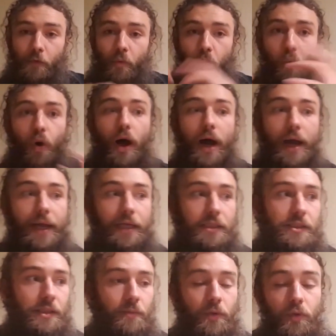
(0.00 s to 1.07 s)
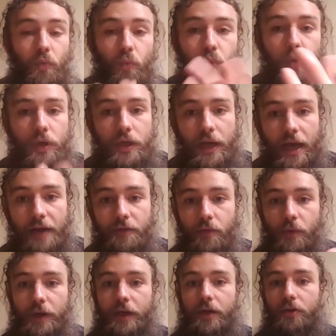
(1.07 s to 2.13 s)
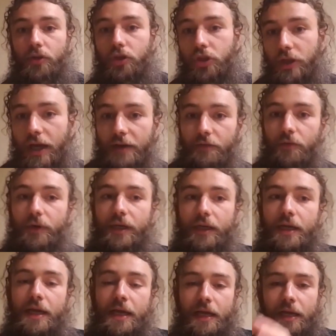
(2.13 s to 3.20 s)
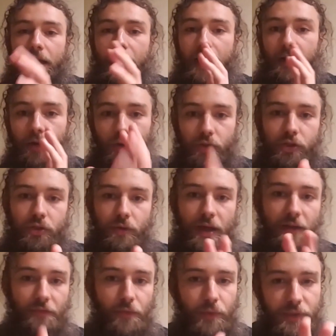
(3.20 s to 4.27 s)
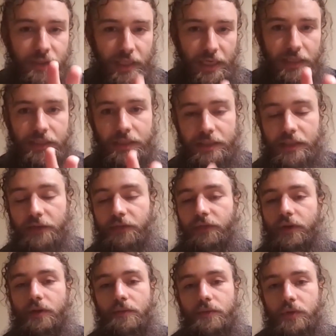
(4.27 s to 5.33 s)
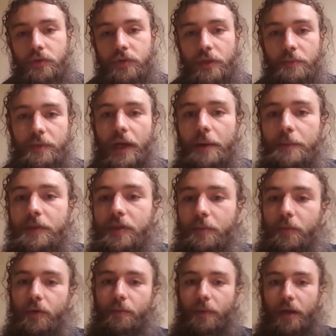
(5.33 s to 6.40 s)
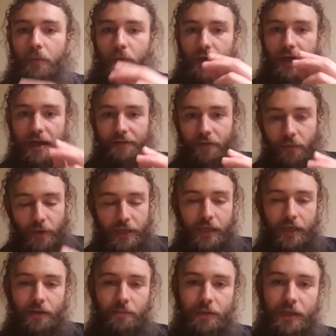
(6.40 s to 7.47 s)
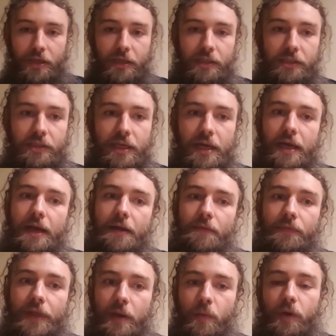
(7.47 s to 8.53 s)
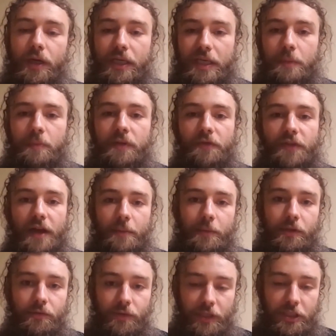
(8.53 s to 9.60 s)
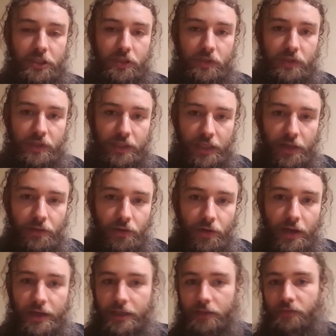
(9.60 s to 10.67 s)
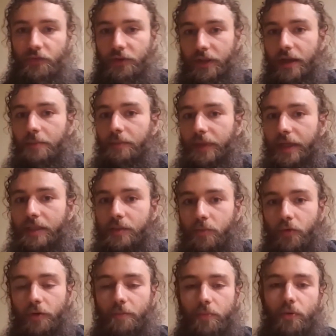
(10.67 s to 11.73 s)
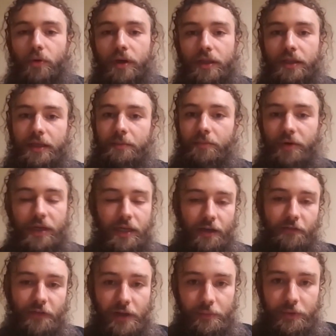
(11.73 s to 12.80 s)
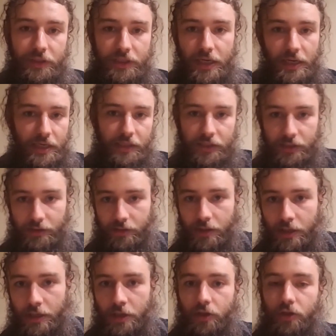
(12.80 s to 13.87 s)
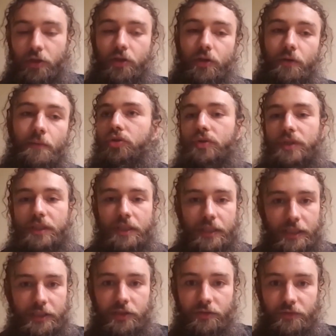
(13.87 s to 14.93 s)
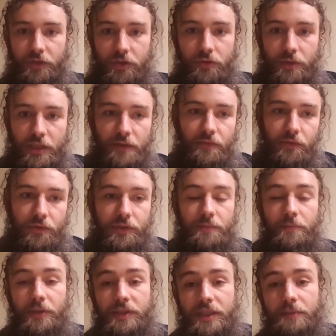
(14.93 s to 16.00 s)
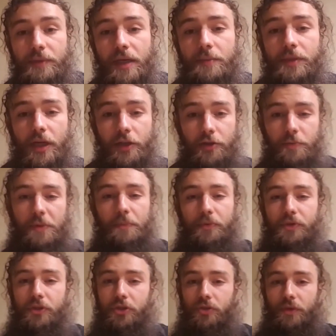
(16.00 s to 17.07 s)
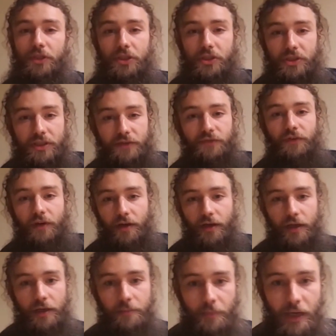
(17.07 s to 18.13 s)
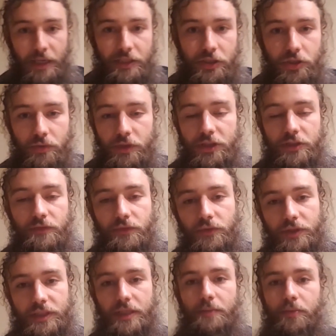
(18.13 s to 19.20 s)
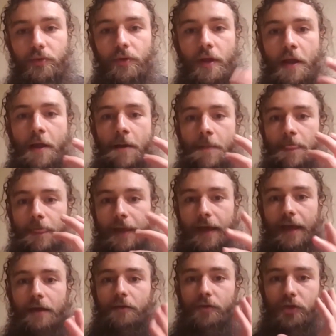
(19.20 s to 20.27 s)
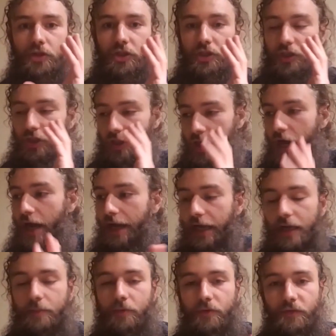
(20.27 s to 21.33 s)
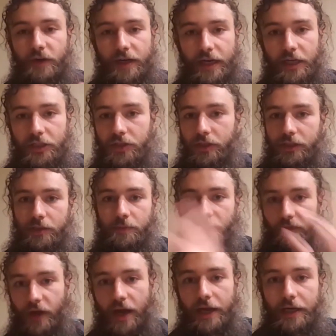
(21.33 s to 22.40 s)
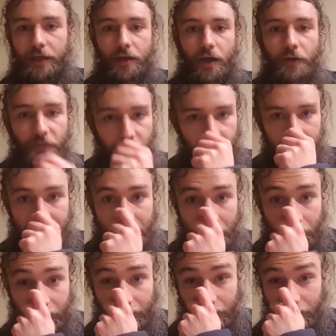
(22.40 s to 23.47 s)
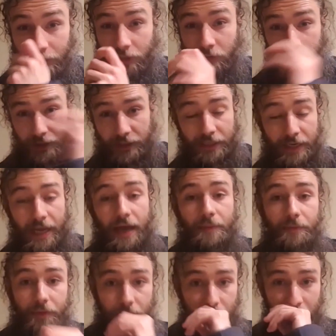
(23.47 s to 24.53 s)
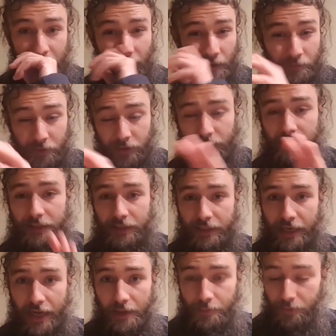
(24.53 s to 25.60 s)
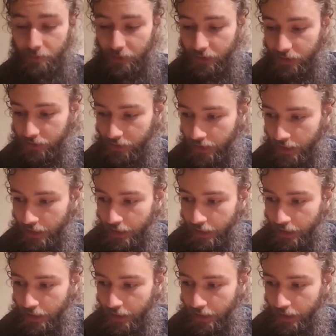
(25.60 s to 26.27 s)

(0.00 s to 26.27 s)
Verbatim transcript: why someone wouldn't have a wedding or should have a wedding and also, everyone's case is different. So sometimes someone might want to have a wedding because they want to keep the family relations together. And for them, that's more important than breaking family ties and you know, choosing the lesser of the two evils. But sometimes other people's situation is different. In my situation, for example, I was just not able financially to provide a very big wedding. So it didn't happen. Alhamdulillah, it didn't happen because